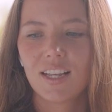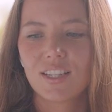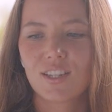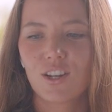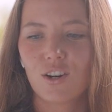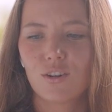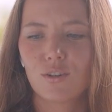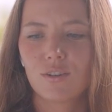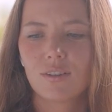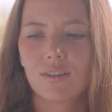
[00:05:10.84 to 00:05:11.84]

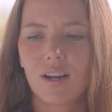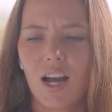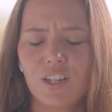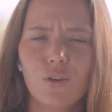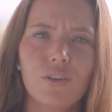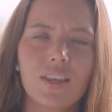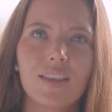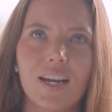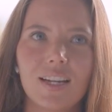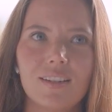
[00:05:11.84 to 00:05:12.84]
So I don't think
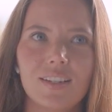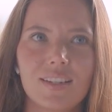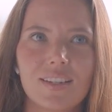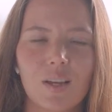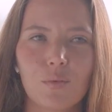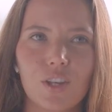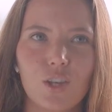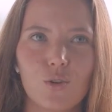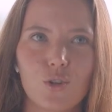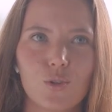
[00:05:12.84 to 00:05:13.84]
that this is something
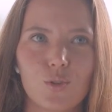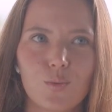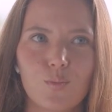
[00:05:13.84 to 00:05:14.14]
you should